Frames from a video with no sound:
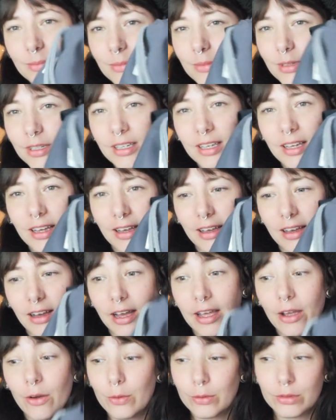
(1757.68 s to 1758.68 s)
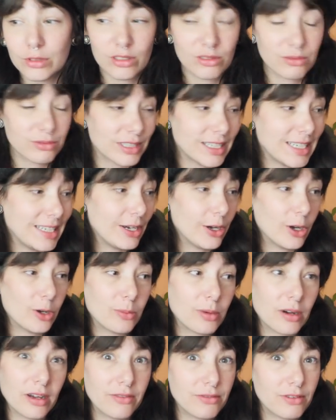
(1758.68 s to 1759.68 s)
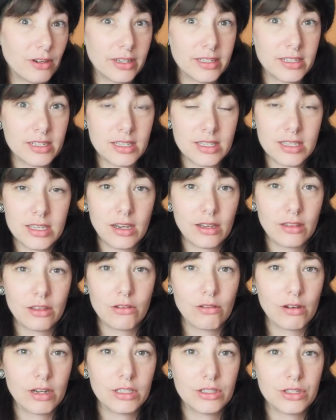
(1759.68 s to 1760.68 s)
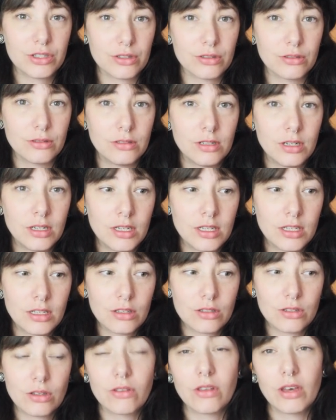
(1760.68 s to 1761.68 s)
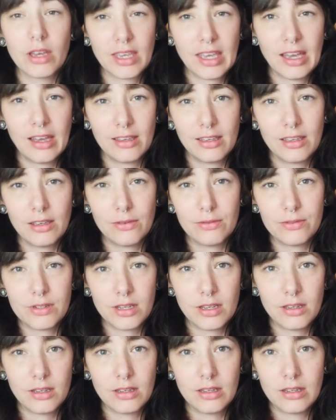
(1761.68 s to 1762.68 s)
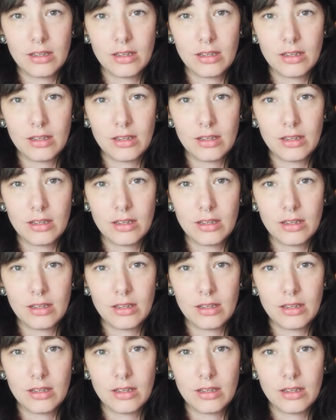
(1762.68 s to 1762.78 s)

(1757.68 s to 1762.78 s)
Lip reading: But yeah, I also really hope I find the other grain shawl so that I can gift it.